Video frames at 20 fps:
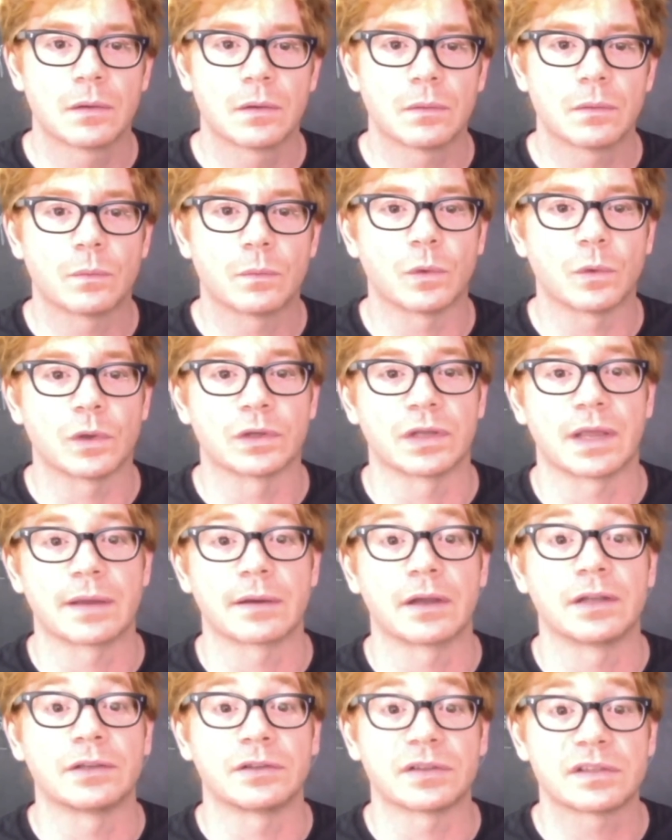what I'm
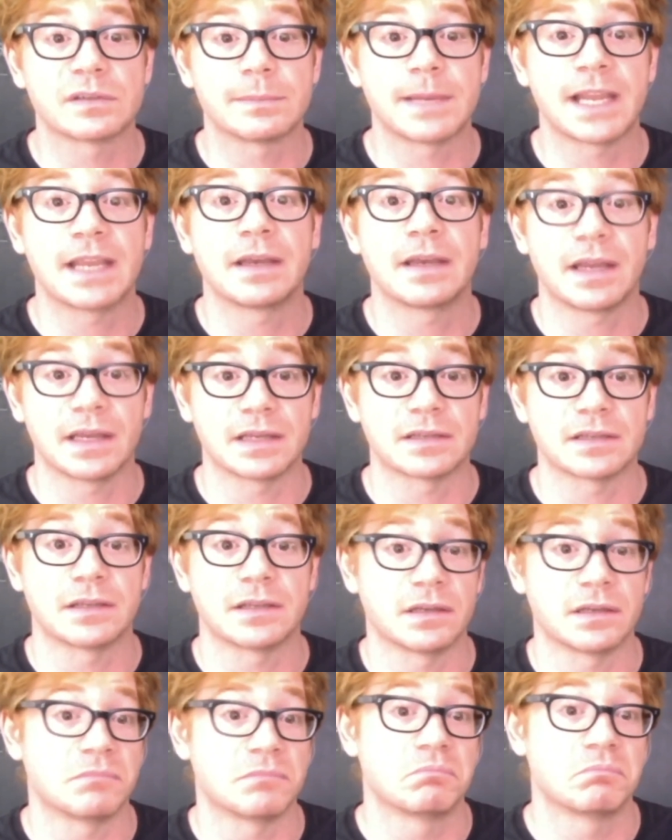going to explain is
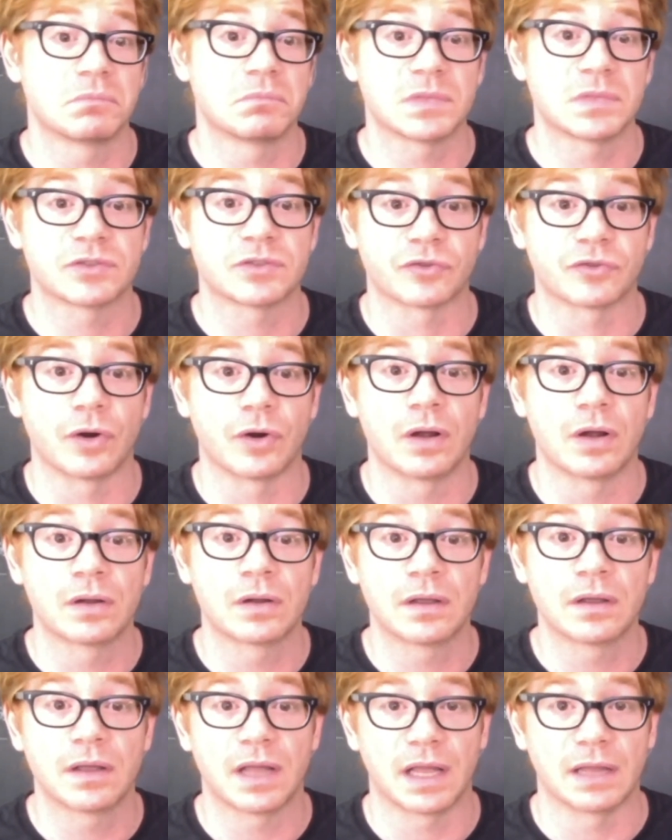the
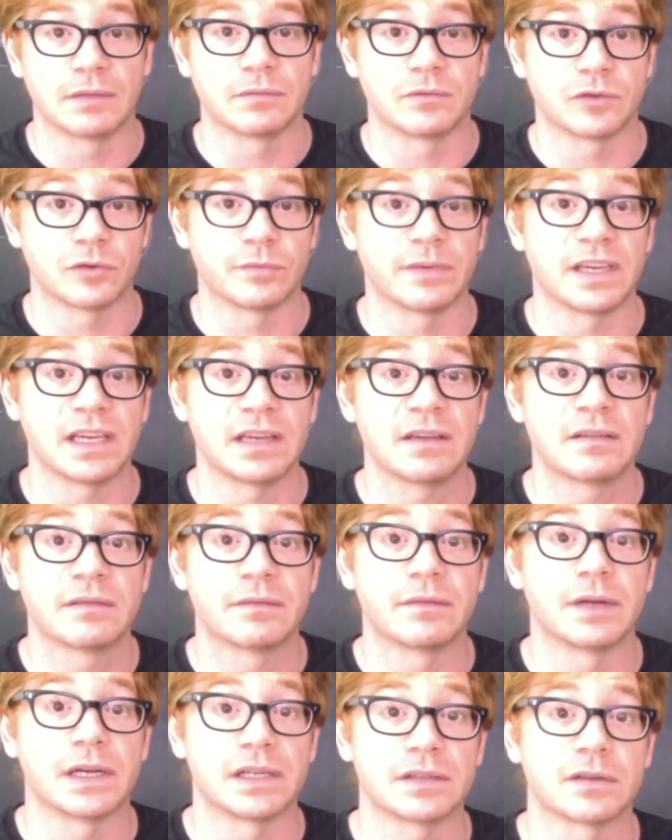strong and, to me,
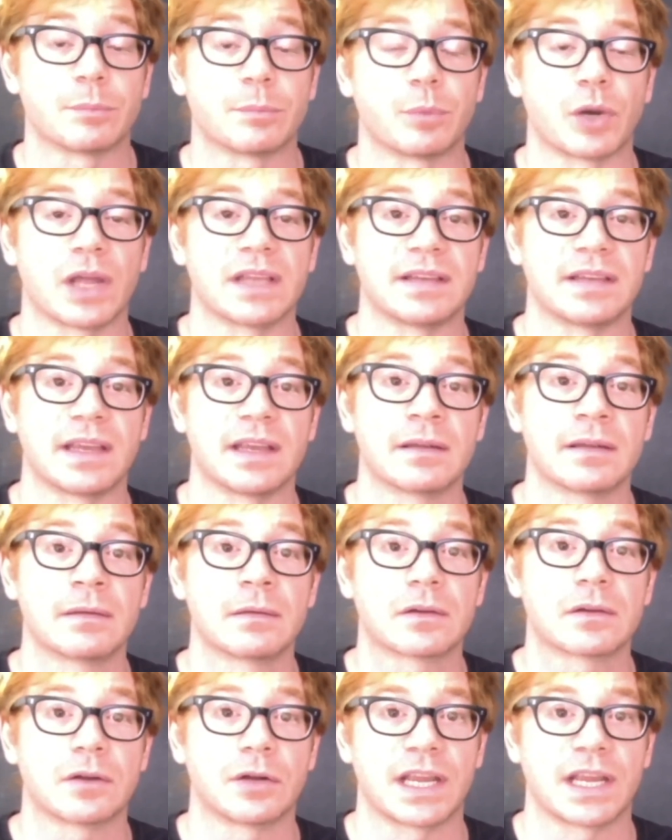very
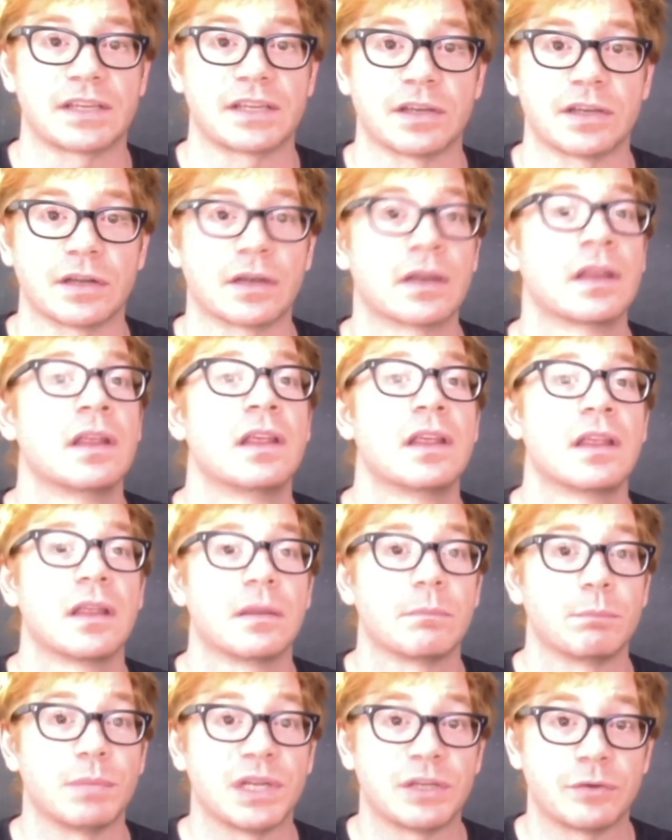surprising connection
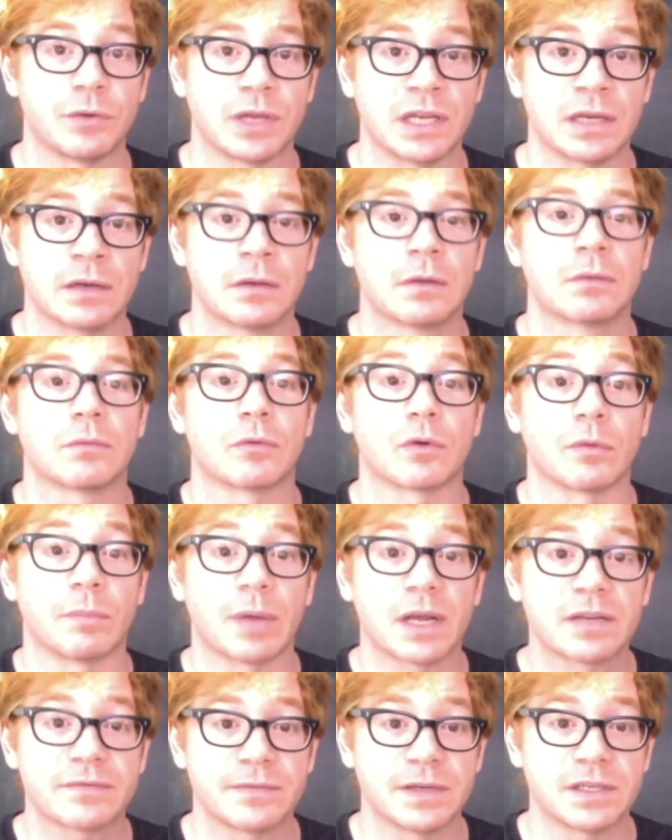between
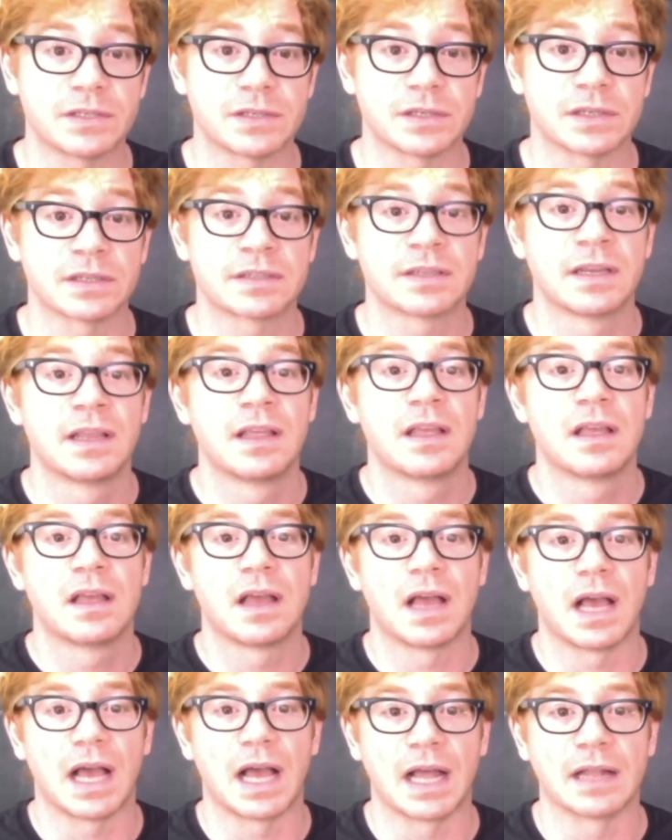robust features
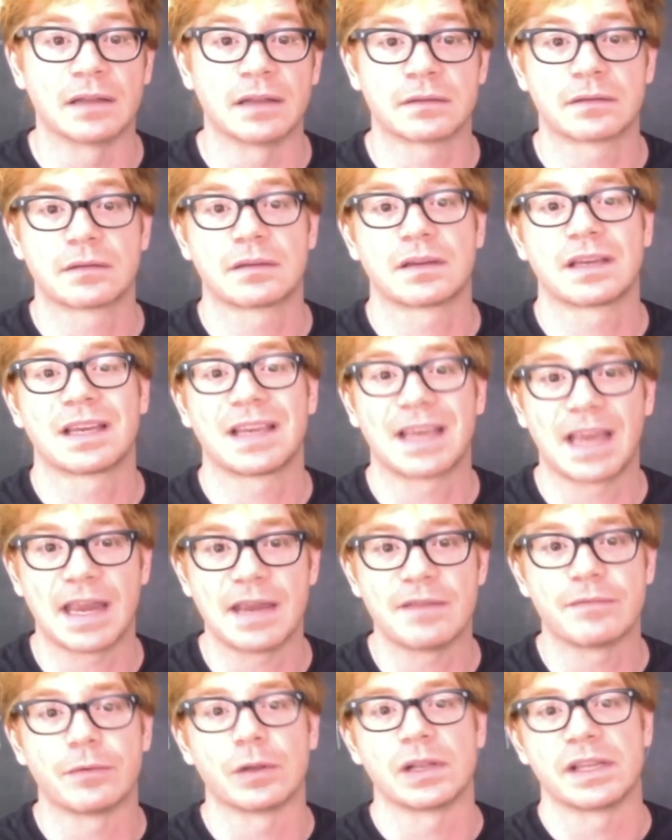and
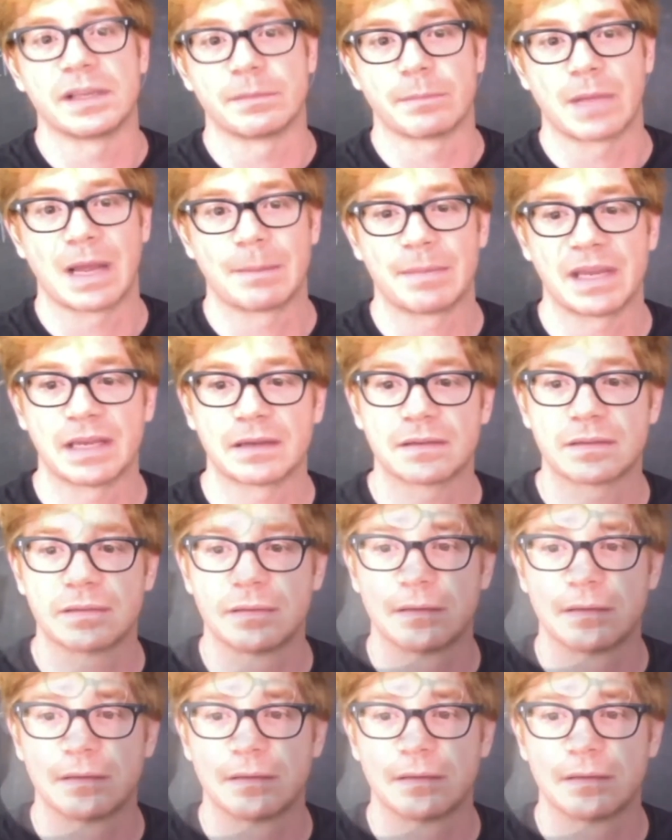k-folding mappings.